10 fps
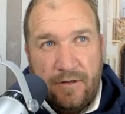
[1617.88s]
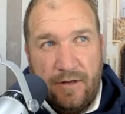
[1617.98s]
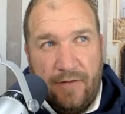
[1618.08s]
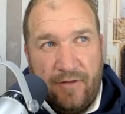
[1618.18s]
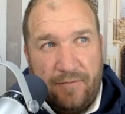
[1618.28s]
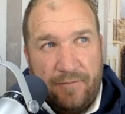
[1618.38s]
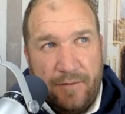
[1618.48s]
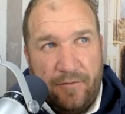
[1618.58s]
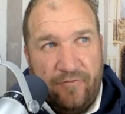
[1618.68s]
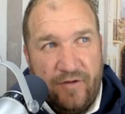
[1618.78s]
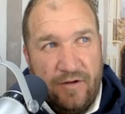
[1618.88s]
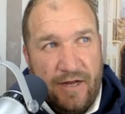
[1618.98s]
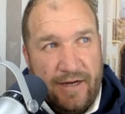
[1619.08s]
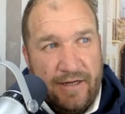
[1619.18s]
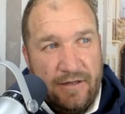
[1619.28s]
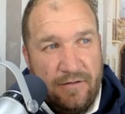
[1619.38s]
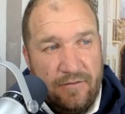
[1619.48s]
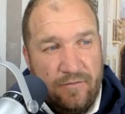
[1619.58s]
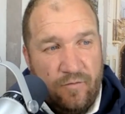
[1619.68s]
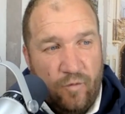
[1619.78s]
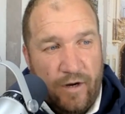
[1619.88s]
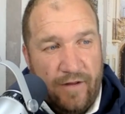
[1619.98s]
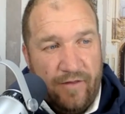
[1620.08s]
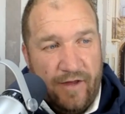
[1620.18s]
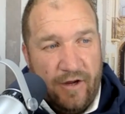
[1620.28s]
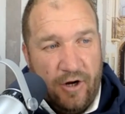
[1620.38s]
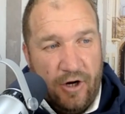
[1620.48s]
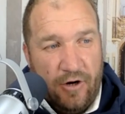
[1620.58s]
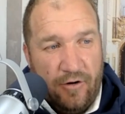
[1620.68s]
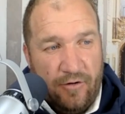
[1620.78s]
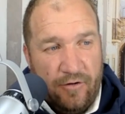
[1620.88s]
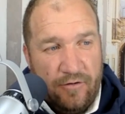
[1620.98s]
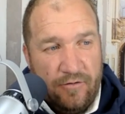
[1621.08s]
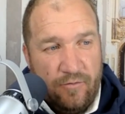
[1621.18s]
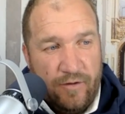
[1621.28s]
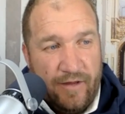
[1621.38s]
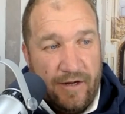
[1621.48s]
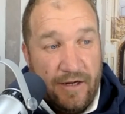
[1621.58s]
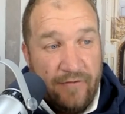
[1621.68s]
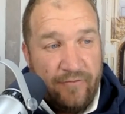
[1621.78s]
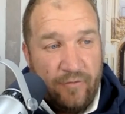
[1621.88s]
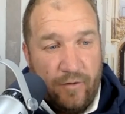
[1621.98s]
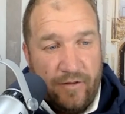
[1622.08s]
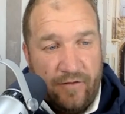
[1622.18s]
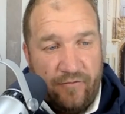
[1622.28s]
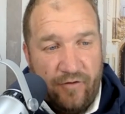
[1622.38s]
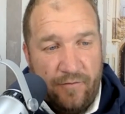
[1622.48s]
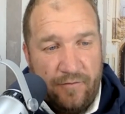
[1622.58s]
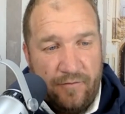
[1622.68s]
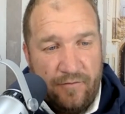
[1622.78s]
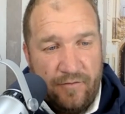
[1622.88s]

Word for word: I think people feel like where they are where they live or where they're from